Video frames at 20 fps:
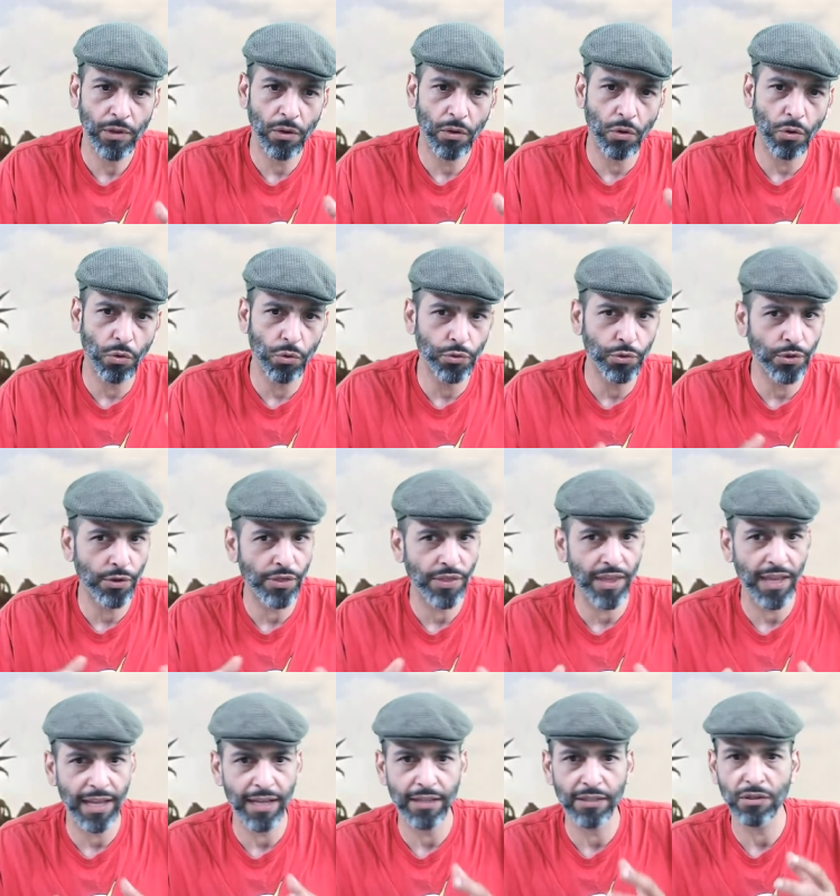older
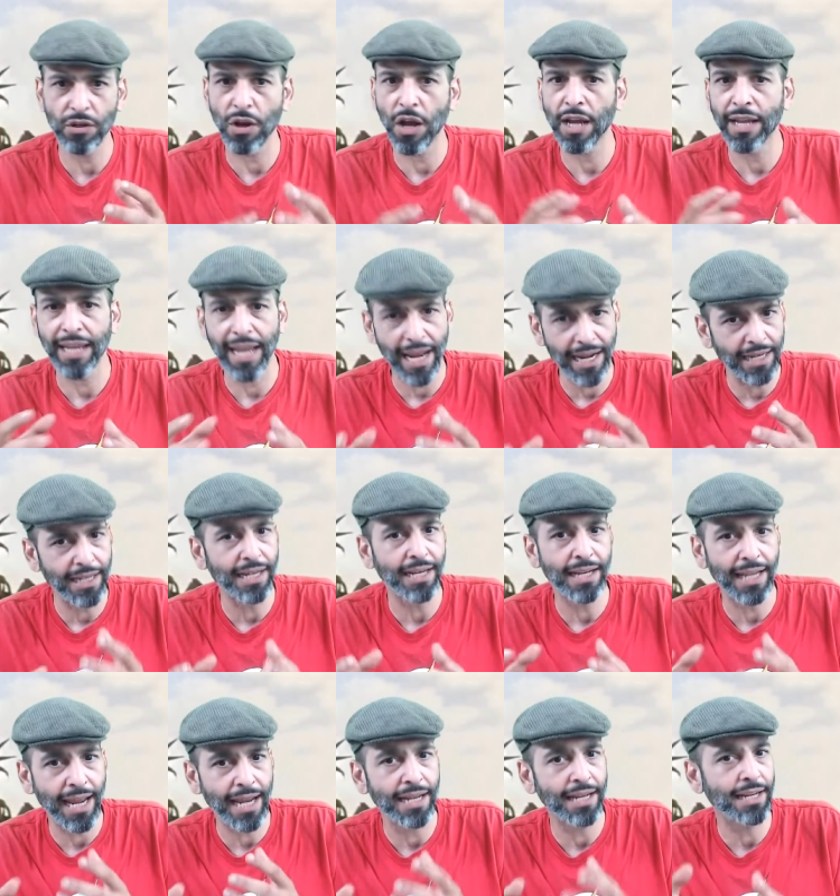things again and
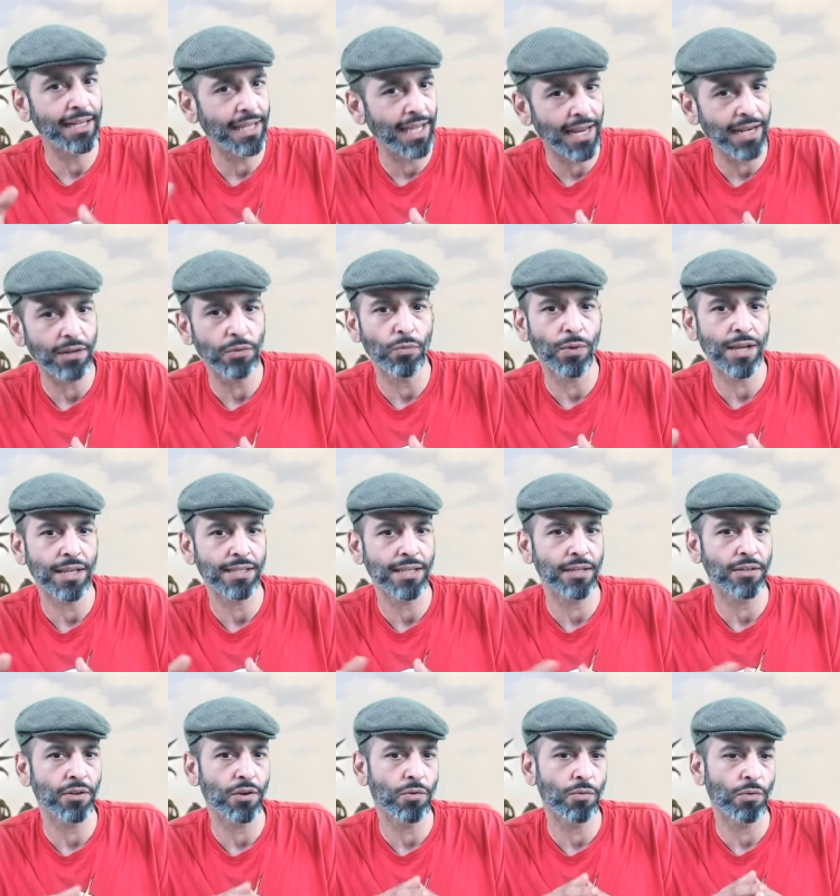again and again in ways that
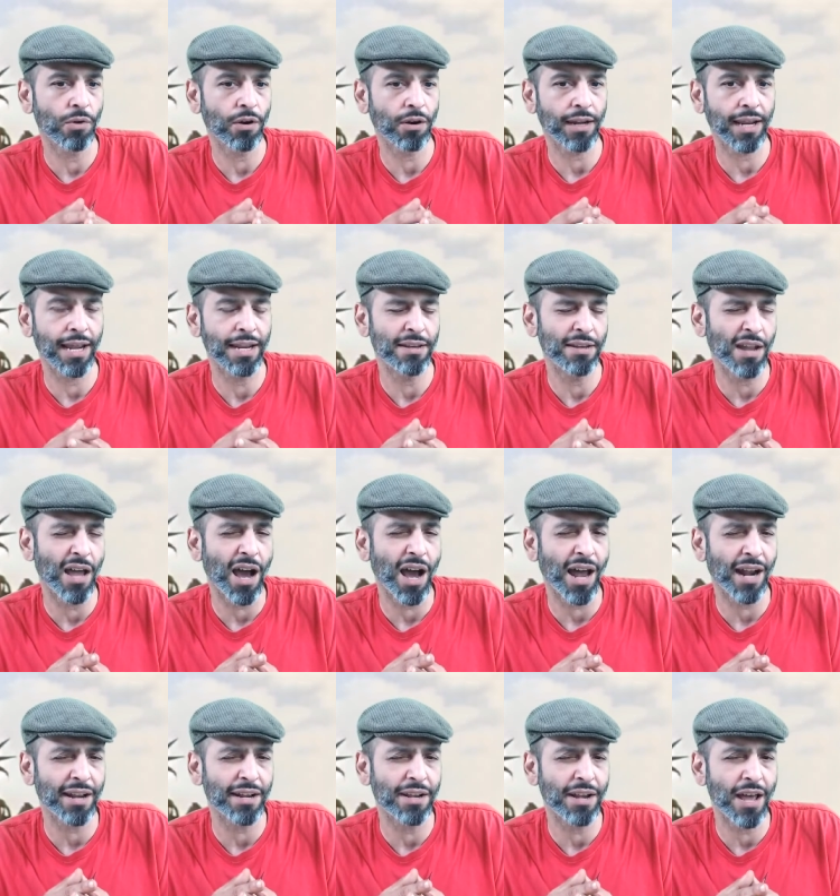don't work, and
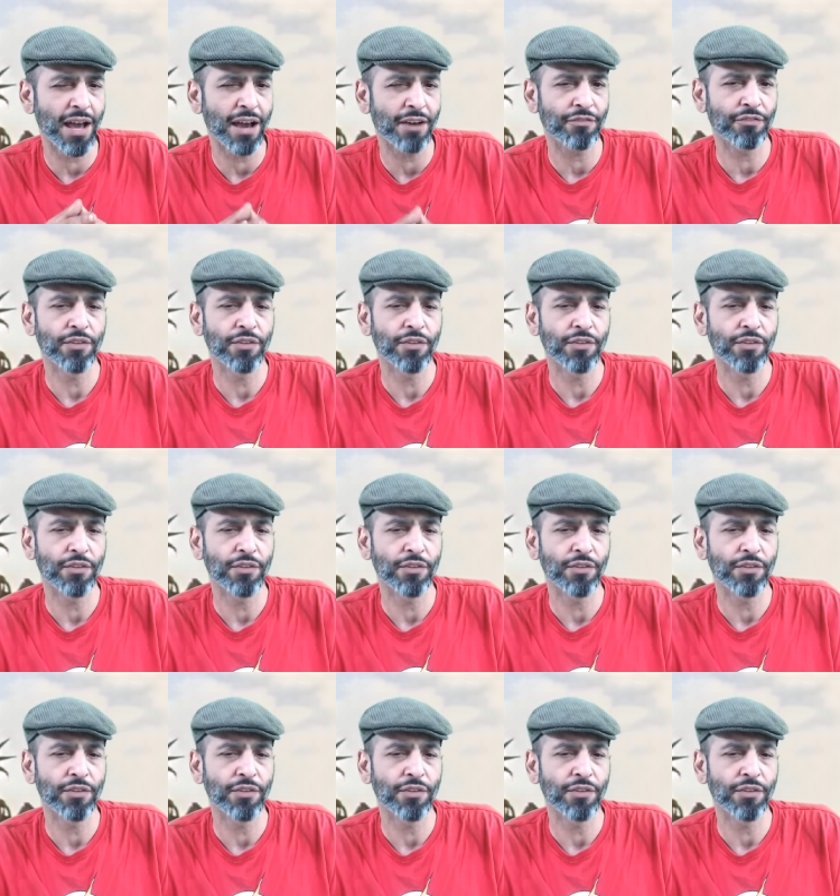not enough